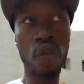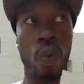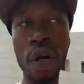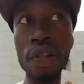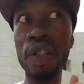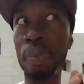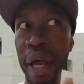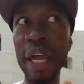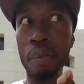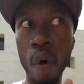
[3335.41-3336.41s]
one to
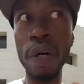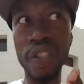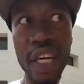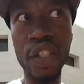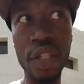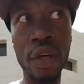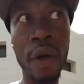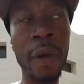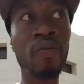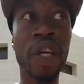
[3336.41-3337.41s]
pay more attention.
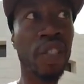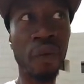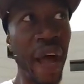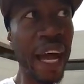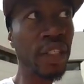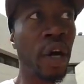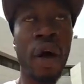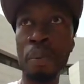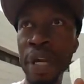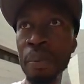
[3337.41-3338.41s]
It's a fact.
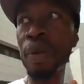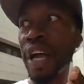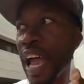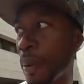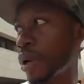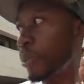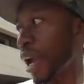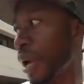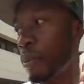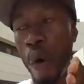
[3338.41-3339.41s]
People are able to
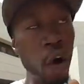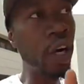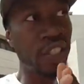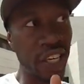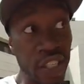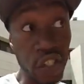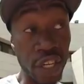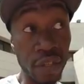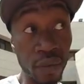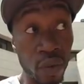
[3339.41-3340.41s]
pay more attention
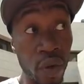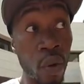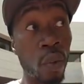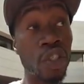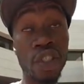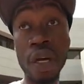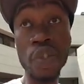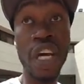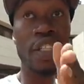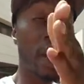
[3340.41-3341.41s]
when
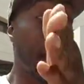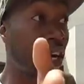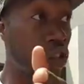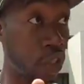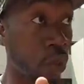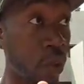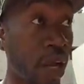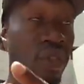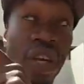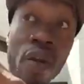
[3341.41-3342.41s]
subject to hydrogen
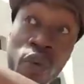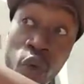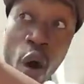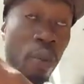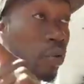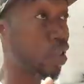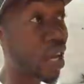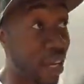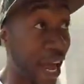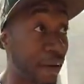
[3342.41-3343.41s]
waves in the form of
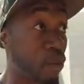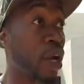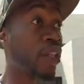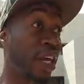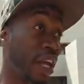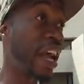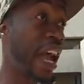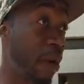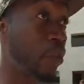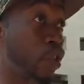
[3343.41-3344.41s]
sunlight than they're
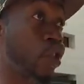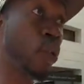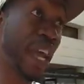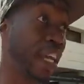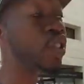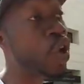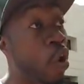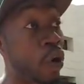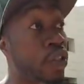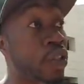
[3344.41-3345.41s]
able to do
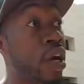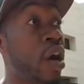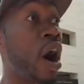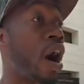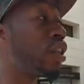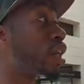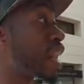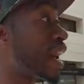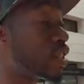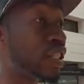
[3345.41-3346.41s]
indoors under
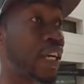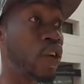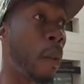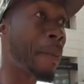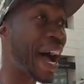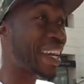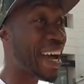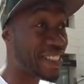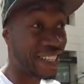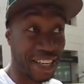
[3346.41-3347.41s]
lights that don't
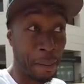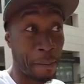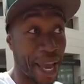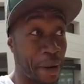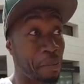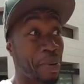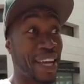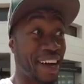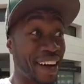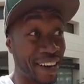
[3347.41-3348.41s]
biologically embed,
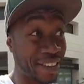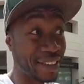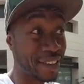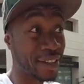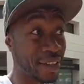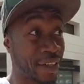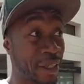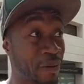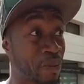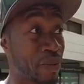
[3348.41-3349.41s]
because
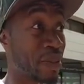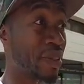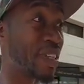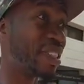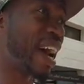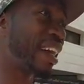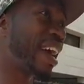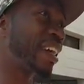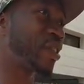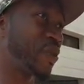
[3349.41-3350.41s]
it's not
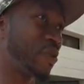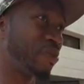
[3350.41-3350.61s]
natural.